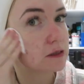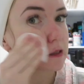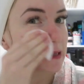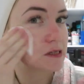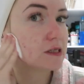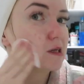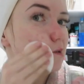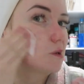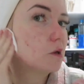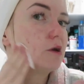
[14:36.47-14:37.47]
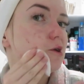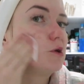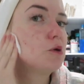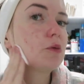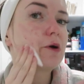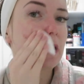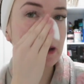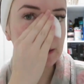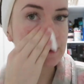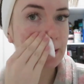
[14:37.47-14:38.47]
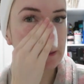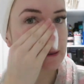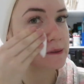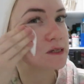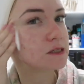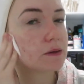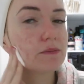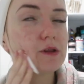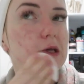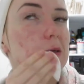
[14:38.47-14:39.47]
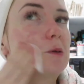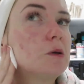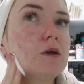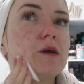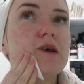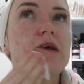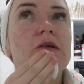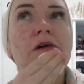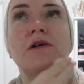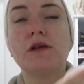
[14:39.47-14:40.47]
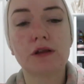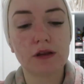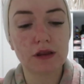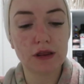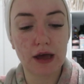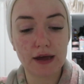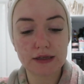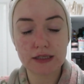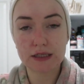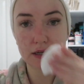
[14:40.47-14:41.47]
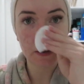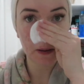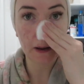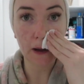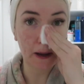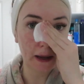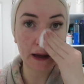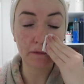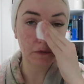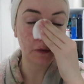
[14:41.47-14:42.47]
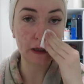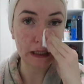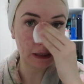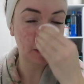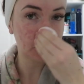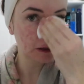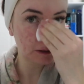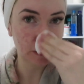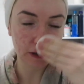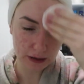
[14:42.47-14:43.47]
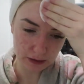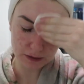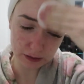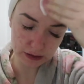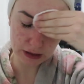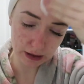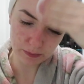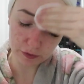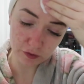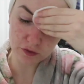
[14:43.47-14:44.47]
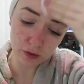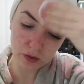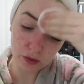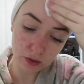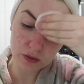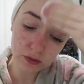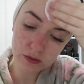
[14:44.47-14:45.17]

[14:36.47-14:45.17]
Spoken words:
So this isn't a new product, this is something that I have already used when I used it before,